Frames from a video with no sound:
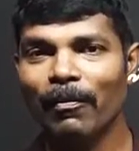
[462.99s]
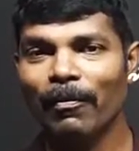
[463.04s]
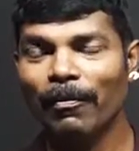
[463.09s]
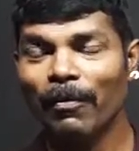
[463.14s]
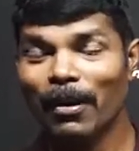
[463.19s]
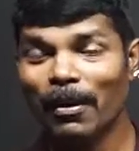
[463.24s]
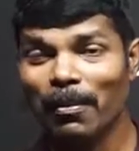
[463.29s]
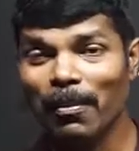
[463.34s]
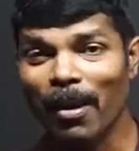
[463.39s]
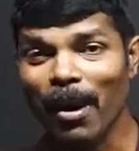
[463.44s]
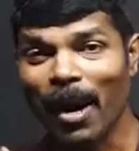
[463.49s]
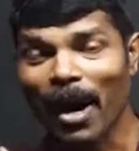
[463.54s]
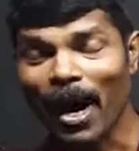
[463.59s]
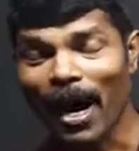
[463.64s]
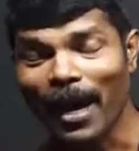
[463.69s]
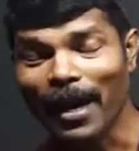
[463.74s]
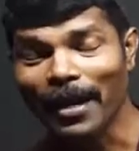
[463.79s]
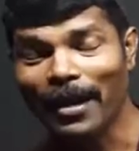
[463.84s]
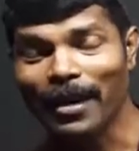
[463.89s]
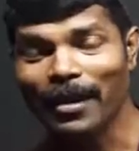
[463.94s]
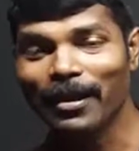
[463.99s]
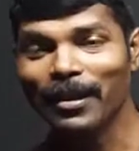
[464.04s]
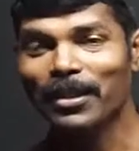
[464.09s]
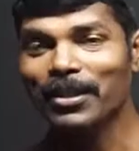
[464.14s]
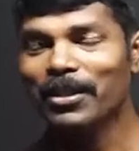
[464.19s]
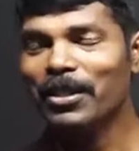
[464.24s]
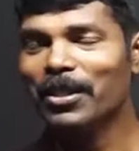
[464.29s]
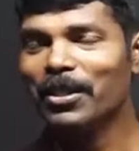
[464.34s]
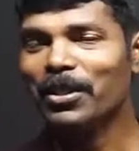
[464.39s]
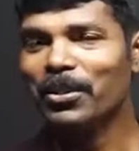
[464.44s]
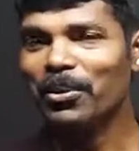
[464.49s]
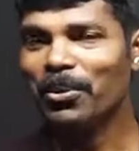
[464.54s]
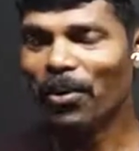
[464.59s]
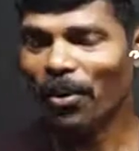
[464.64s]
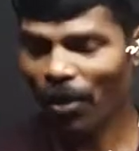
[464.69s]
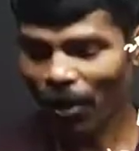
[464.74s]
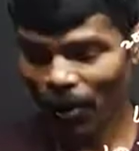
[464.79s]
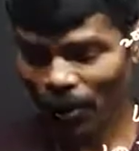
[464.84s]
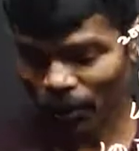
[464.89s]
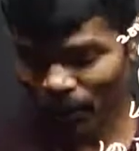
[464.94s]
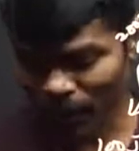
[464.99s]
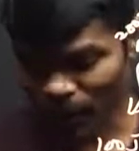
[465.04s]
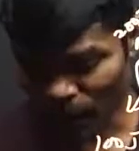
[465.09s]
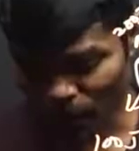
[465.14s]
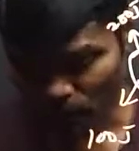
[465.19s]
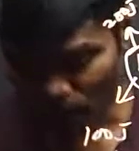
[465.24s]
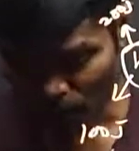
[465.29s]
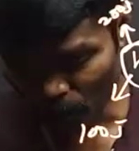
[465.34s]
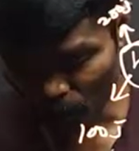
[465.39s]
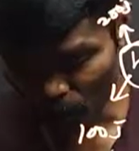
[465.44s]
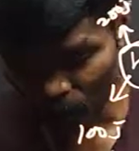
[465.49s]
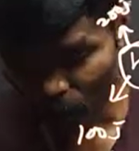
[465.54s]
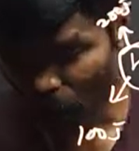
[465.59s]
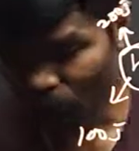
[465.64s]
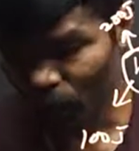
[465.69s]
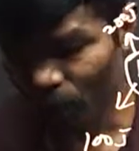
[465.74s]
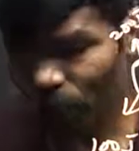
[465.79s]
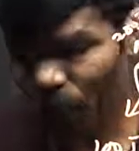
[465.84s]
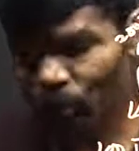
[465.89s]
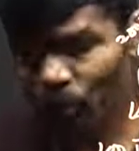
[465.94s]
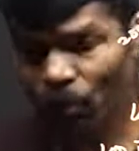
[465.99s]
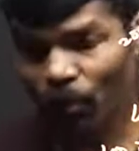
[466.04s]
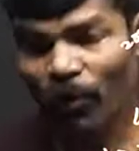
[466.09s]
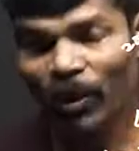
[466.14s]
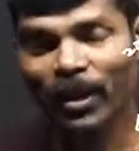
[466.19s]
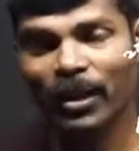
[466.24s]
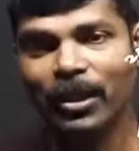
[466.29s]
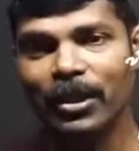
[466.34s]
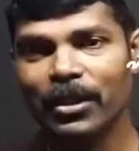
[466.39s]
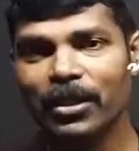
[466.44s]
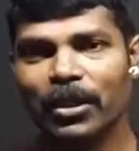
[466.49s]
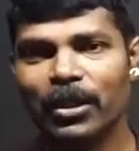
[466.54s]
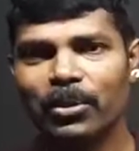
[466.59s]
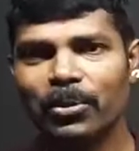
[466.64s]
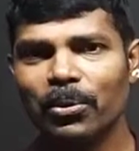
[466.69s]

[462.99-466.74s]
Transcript: from a higher region to the lower region.